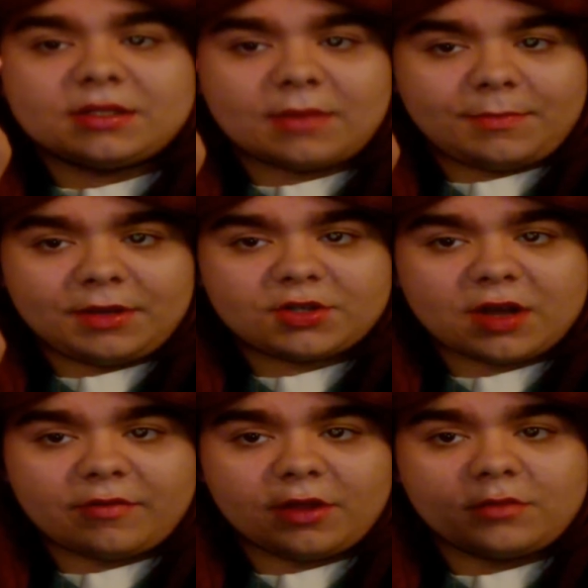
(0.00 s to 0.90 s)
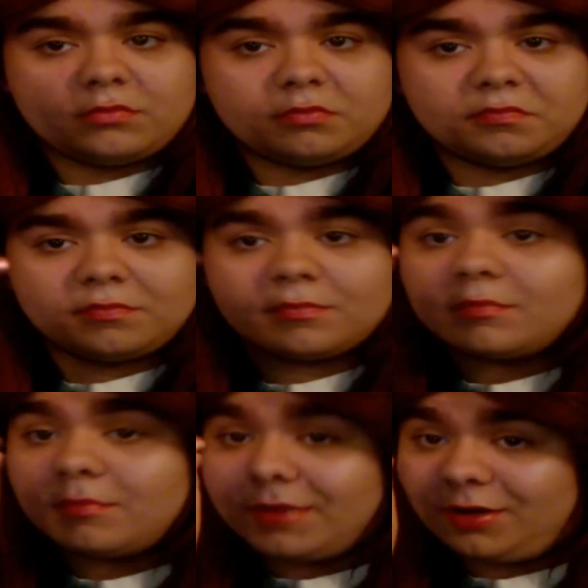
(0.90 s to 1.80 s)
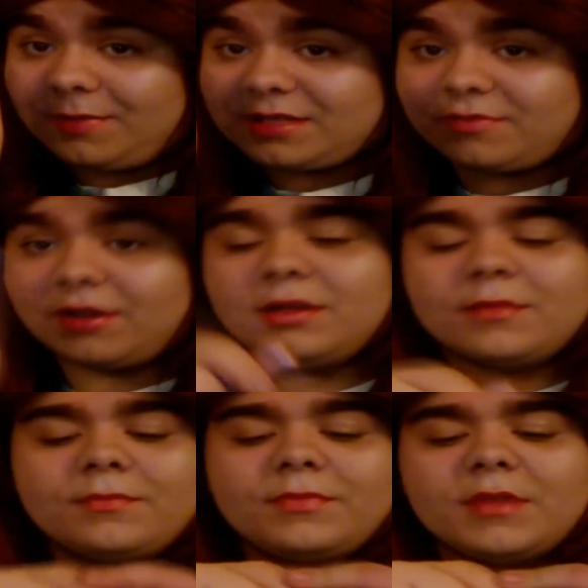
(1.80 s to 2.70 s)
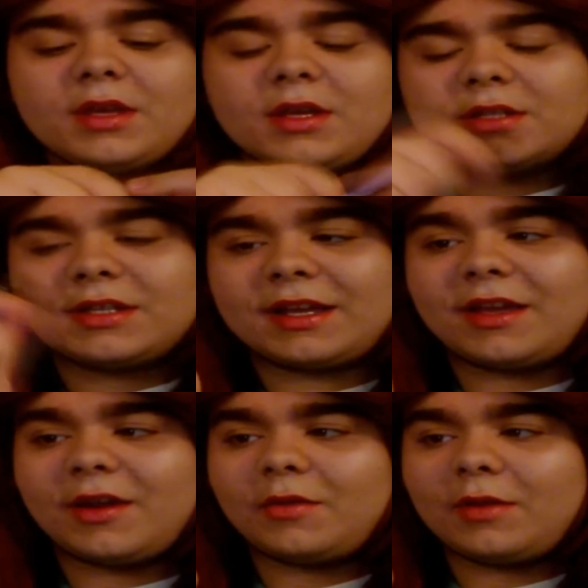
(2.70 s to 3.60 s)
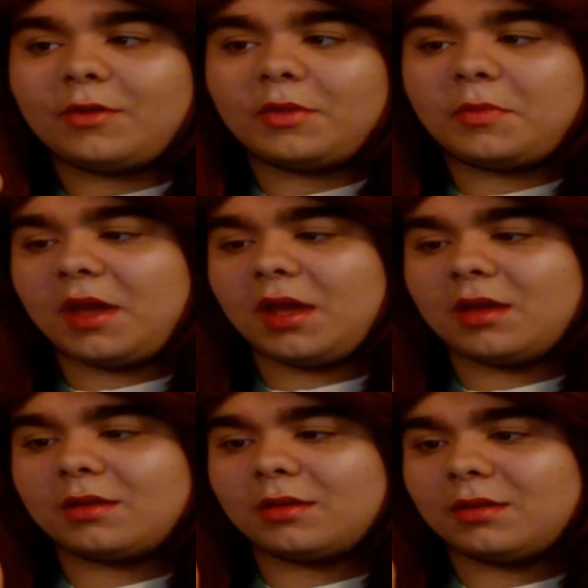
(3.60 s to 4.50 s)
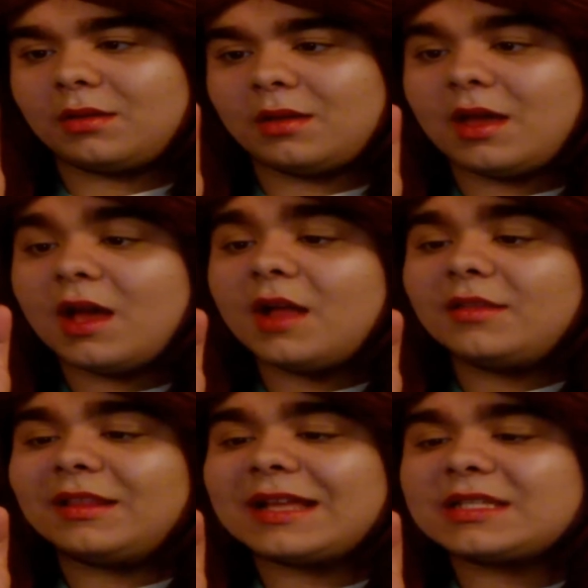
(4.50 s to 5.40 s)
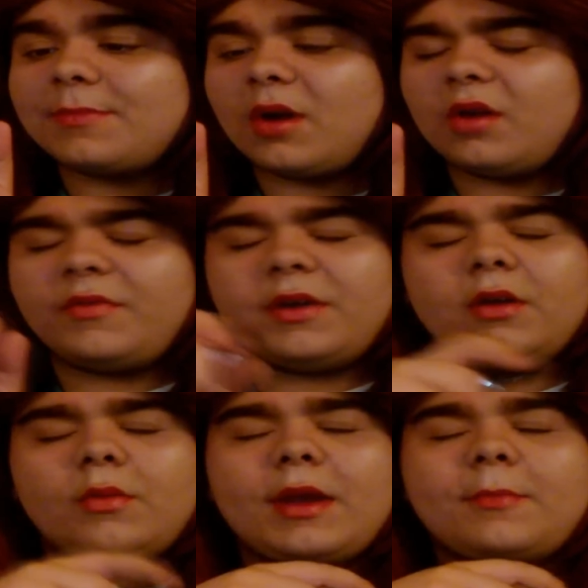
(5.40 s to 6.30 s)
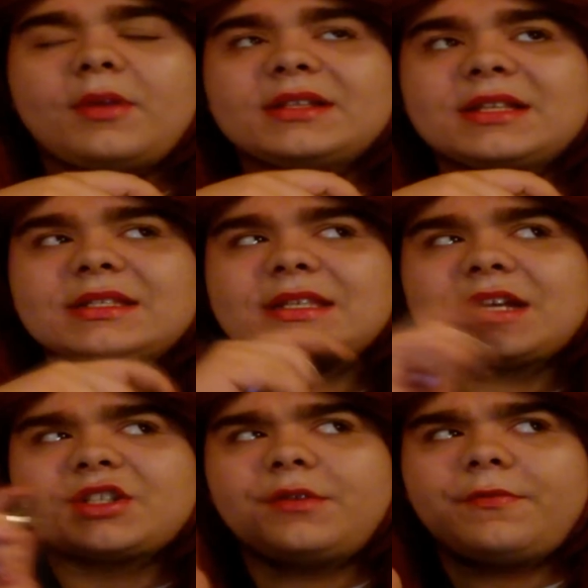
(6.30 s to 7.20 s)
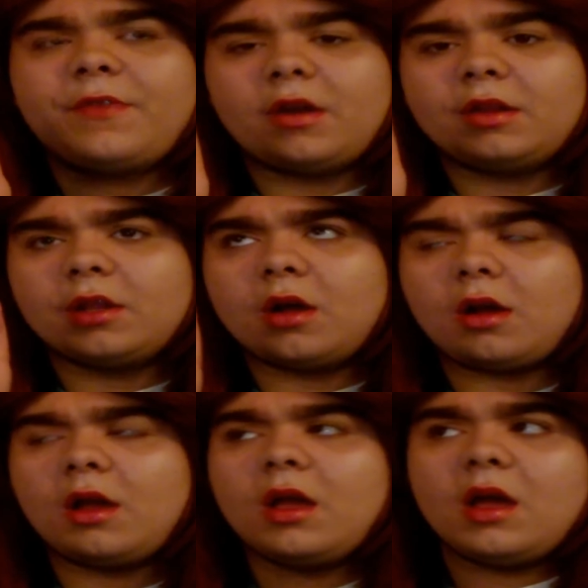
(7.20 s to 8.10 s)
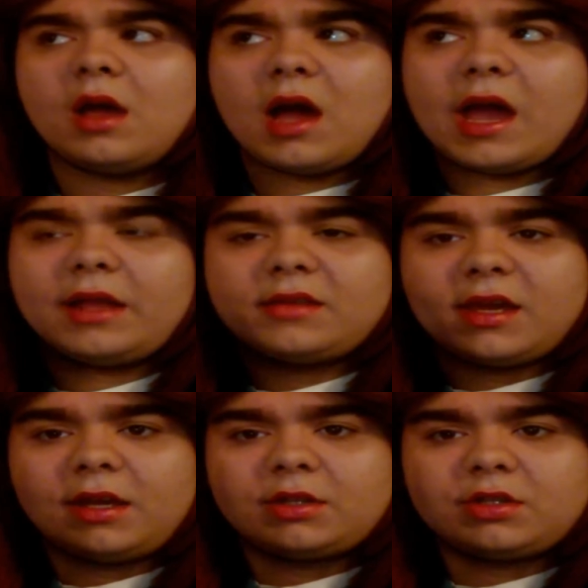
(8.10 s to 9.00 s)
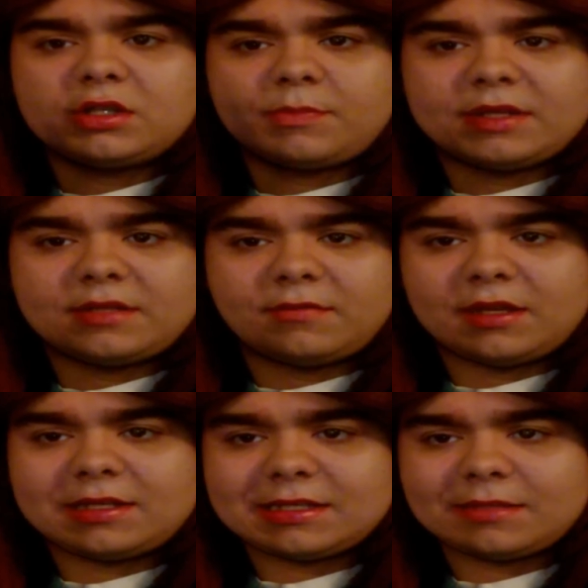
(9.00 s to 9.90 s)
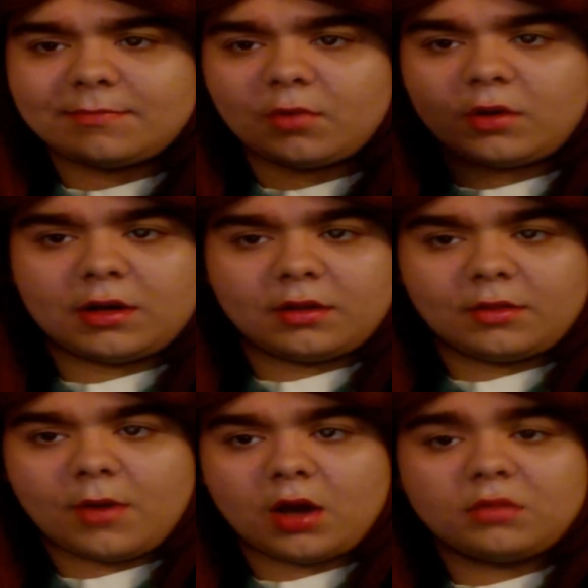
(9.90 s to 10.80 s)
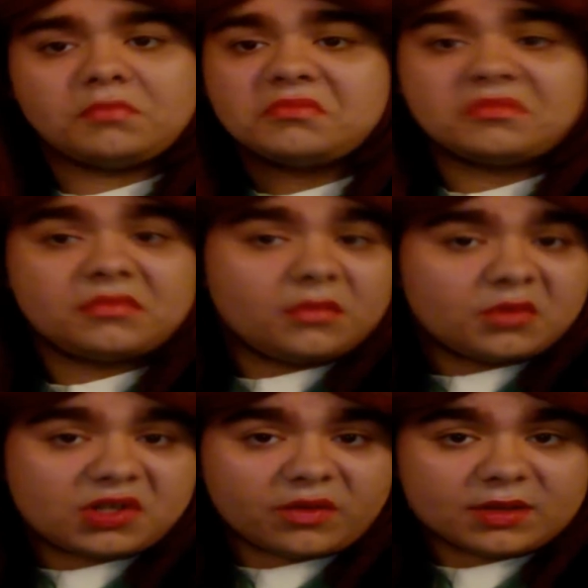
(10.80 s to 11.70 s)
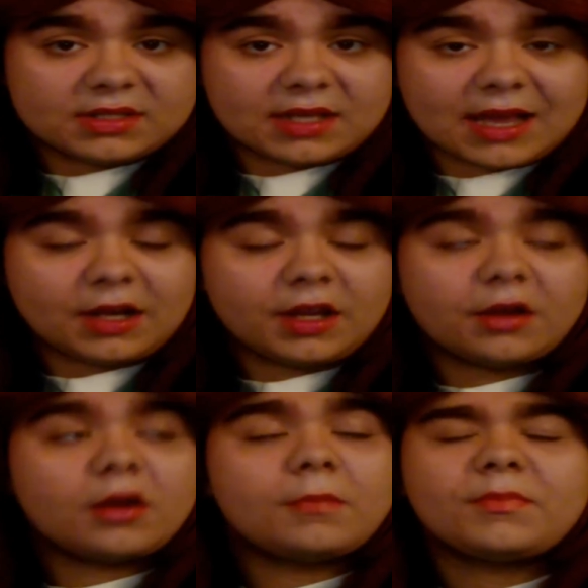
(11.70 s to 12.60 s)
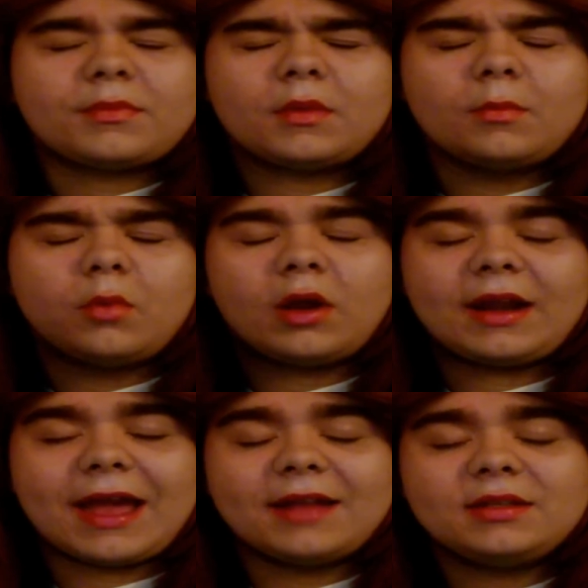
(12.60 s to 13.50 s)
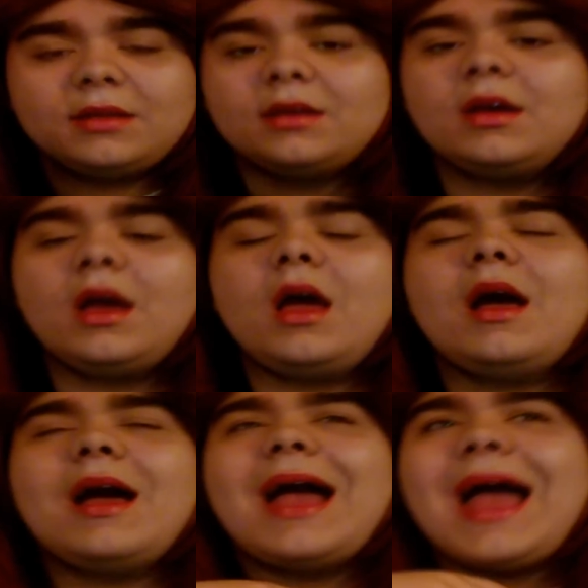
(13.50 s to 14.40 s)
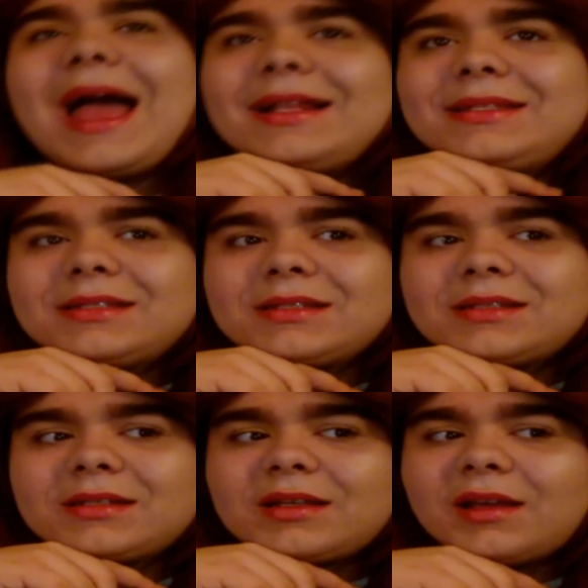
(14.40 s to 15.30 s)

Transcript: into my pink Travelo, my new best friend, so I can carry it around with me. The lasting power of Vera Wang Princess is actually fairly long. I take two spritz of this, or out of the bottle, whichever one's handy or more at hand, and